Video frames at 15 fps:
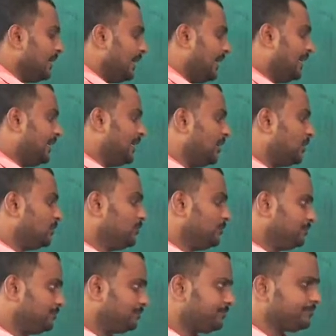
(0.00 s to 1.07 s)
And
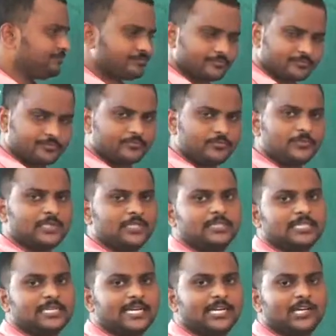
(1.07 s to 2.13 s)
now
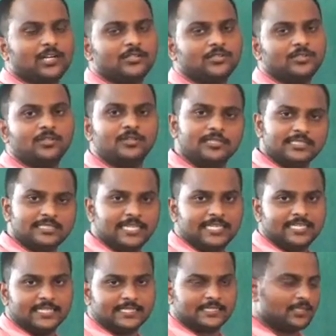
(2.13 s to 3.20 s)
the current also
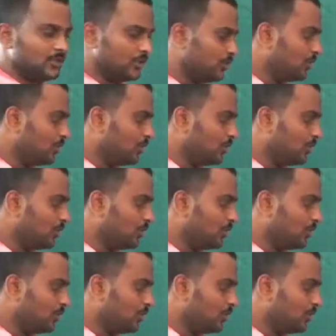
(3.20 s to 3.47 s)
changes.